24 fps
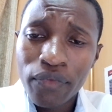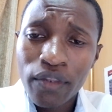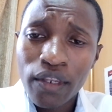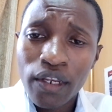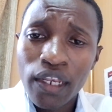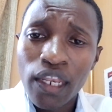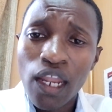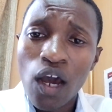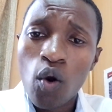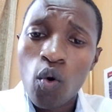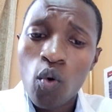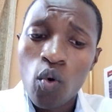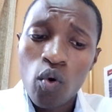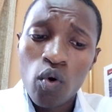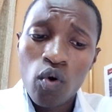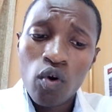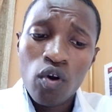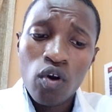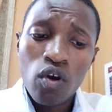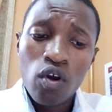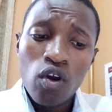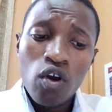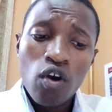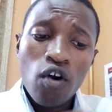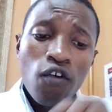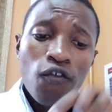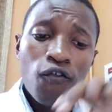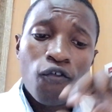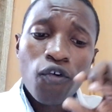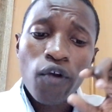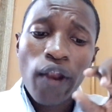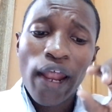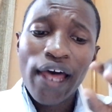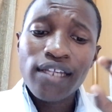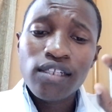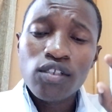Now,
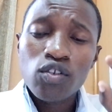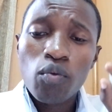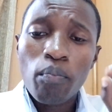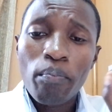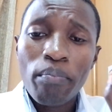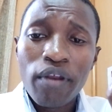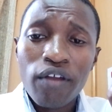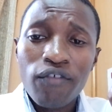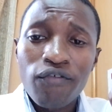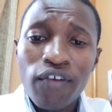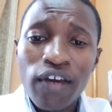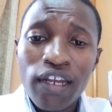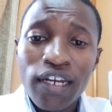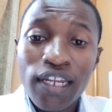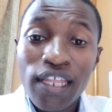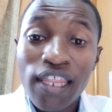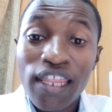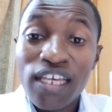for us to prevent